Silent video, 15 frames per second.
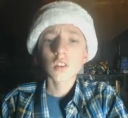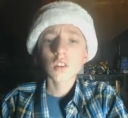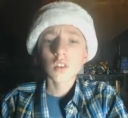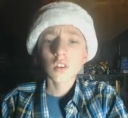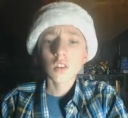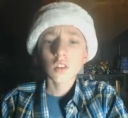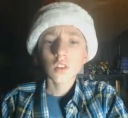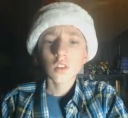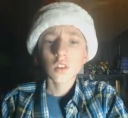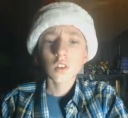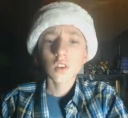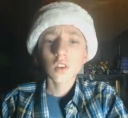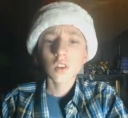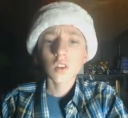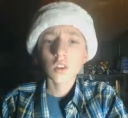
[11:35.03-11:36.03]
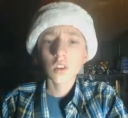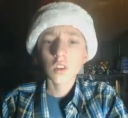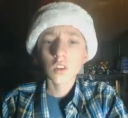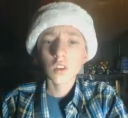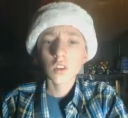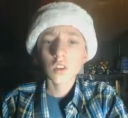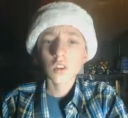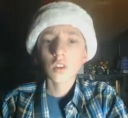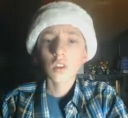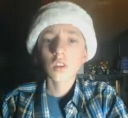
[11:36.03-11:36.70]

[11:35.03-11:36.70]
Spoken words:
No one is speaking in this clip.